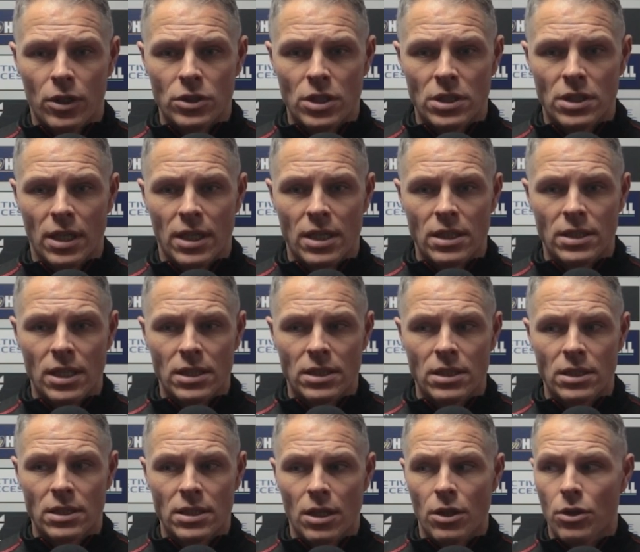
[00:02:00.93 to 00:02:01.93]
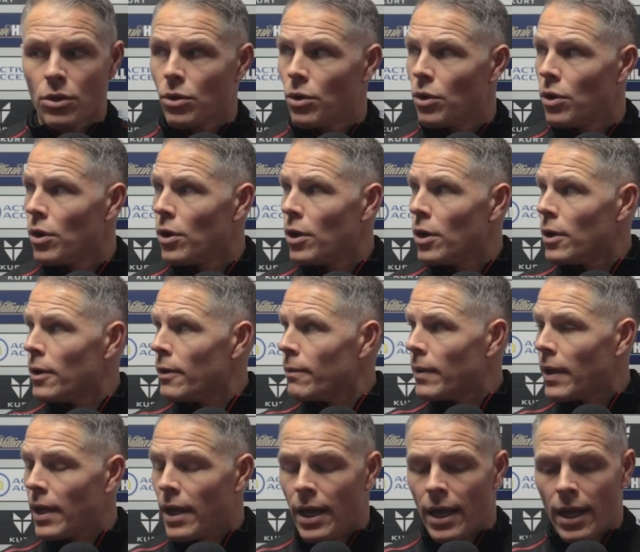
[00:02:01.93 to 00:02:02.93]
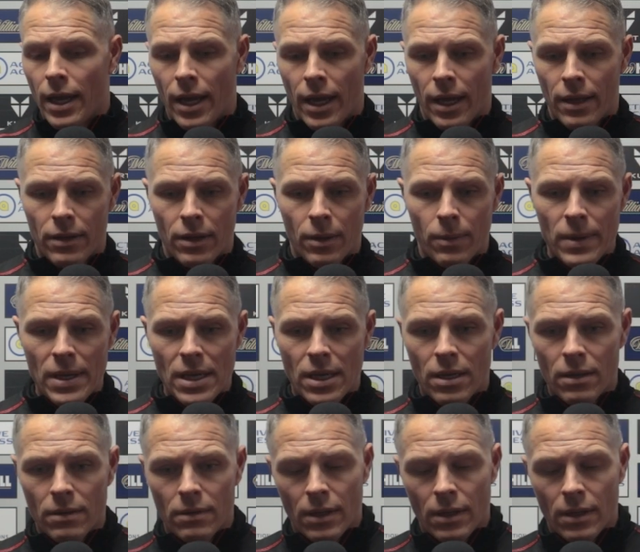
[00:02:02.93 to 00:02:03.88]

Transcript: us is the consistency through the week,